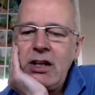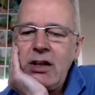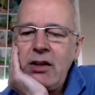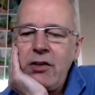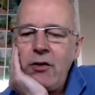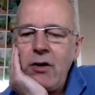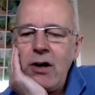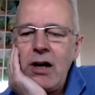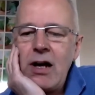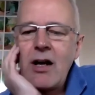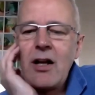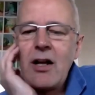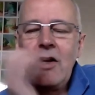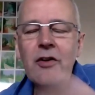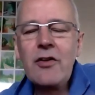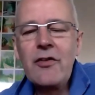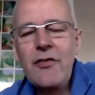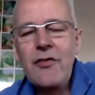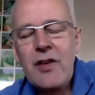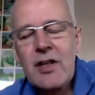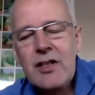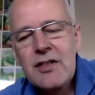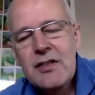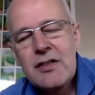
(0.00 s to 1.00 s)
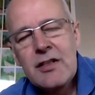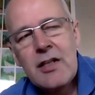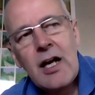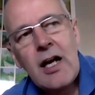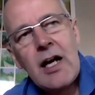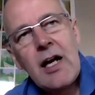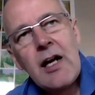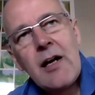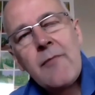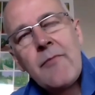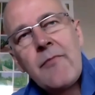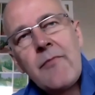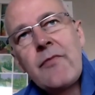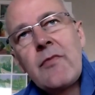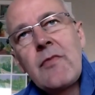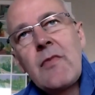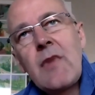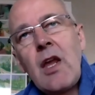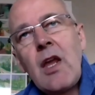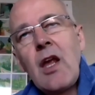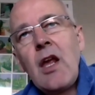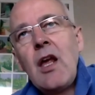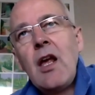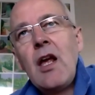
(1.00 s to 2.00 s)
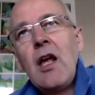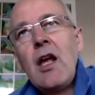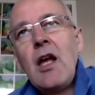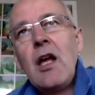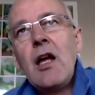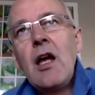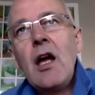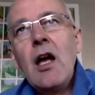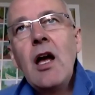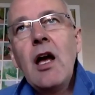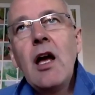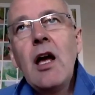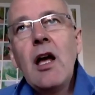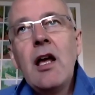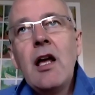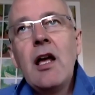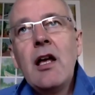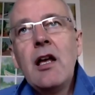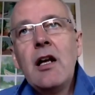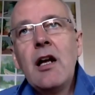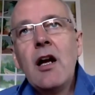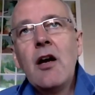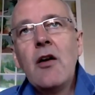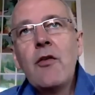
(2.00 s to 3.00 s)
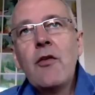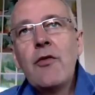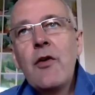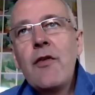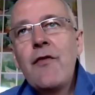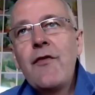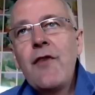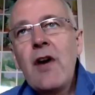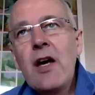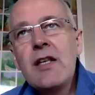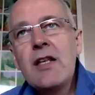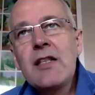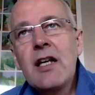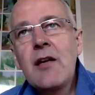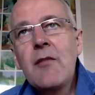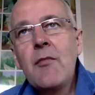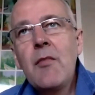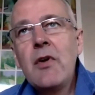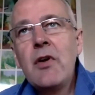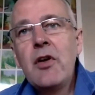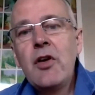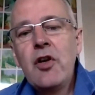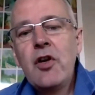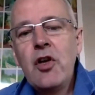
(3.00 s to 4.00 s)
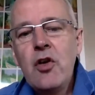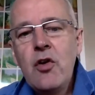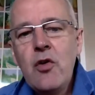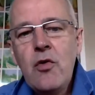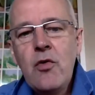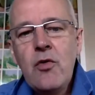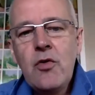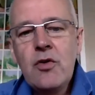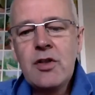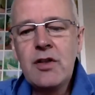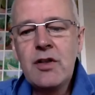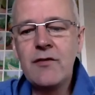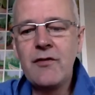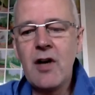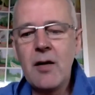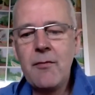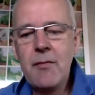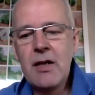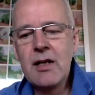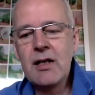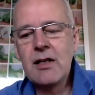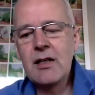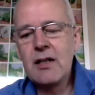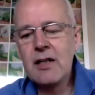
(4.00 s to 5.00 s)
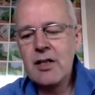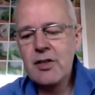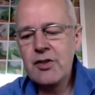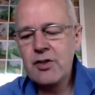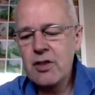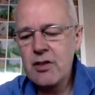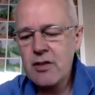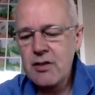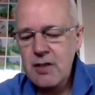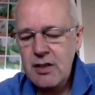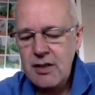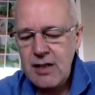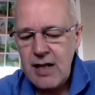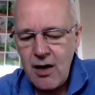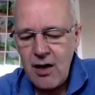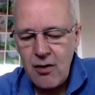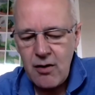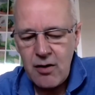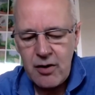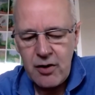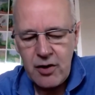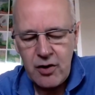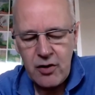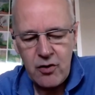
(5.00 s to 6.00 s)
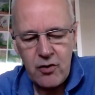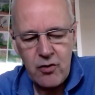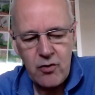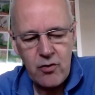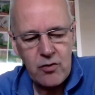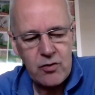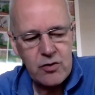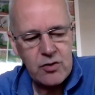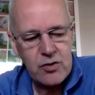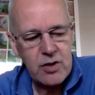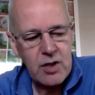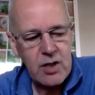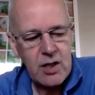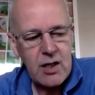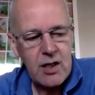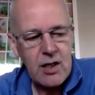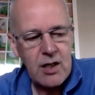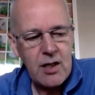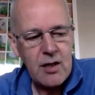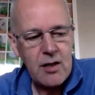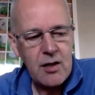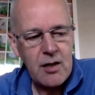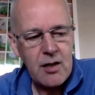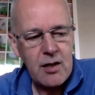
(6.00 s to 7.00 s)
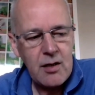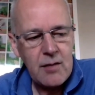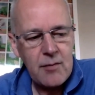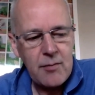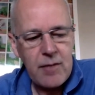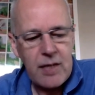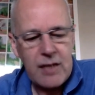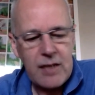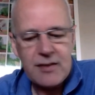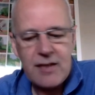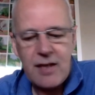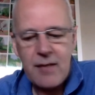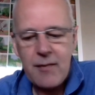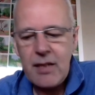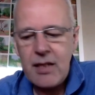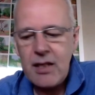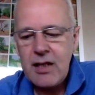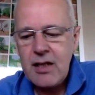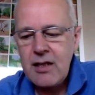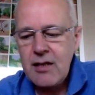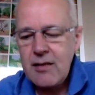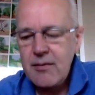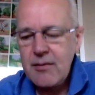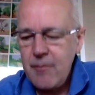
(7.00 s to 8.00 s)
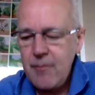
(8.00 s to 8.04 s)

throughout a lot of this, if we're facing huge environmental issues and now a huge pandemic